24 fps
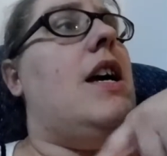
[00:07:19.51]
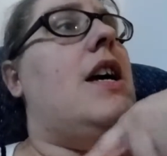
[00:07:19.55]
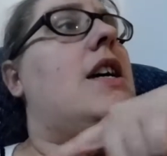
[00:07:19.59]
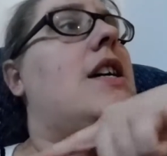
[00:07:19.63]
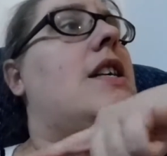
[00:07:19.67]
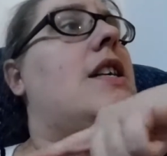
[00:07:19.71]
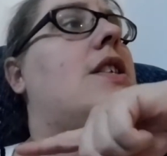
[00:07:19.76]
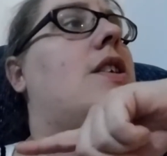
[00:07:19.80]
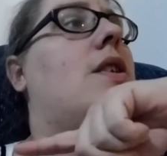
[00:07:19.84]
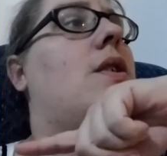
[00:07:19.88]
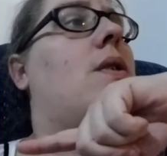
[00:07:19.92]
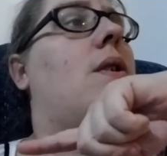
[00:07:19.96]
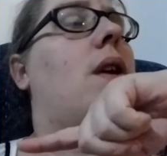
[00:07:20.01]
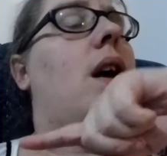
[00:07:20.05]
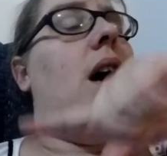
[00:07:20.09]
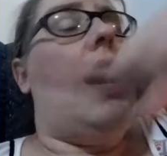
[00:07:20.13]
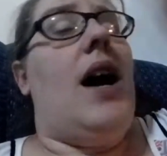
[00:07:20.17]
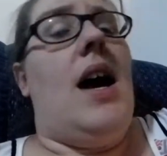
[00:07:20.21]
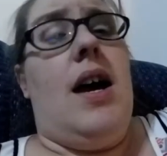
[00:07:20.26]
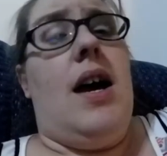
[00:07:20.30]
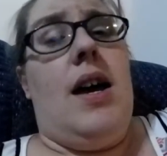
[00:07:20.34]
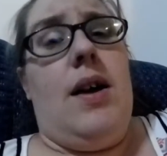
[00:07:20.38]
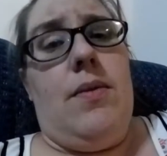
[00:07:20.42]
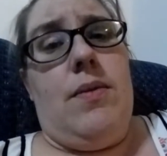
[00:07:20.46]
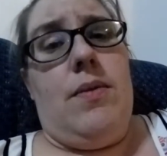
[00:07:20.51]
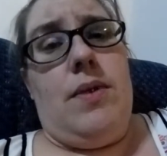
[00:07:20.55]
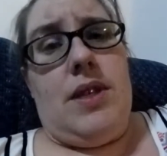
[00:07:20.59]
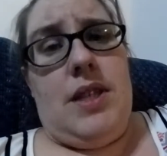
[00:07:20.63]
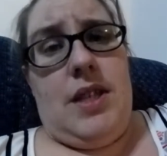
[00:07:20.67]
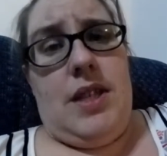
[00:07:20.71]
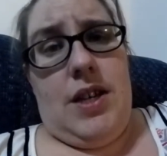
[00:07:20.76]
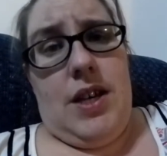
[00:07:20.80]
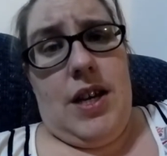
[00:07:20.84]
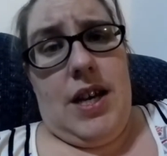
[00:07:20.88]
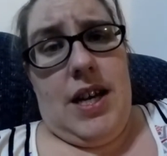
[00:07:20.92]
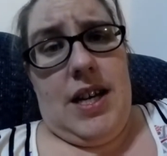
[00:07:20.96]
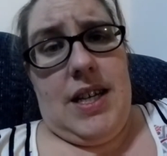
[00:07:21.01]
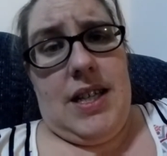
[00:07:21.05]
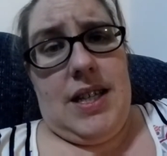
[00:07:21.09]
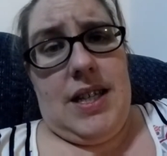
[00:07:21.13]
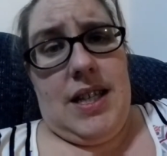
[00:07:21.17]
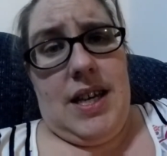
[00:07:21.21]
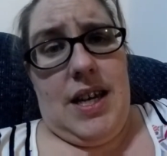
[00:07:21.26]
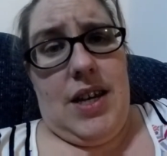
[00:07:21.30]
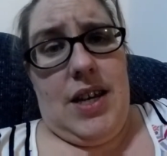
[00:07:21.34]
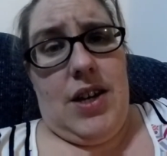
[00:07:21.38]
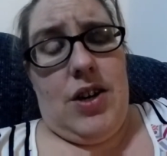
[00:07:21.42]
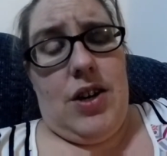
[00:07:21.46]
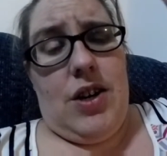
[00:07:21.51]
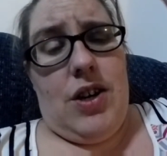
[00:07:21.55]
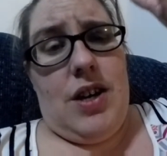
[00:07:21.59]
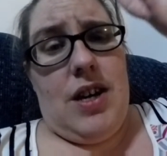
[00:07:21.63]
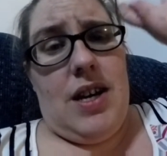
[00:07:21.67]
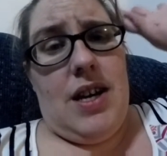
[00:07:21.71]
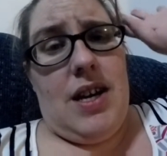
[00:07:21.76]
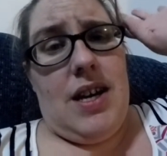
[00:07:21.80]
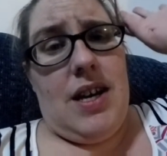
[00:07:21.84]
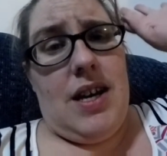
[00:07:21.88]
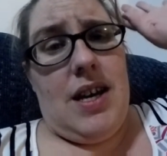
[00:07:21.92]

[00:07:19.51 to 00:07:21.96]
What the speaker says: So, I will see you guys later.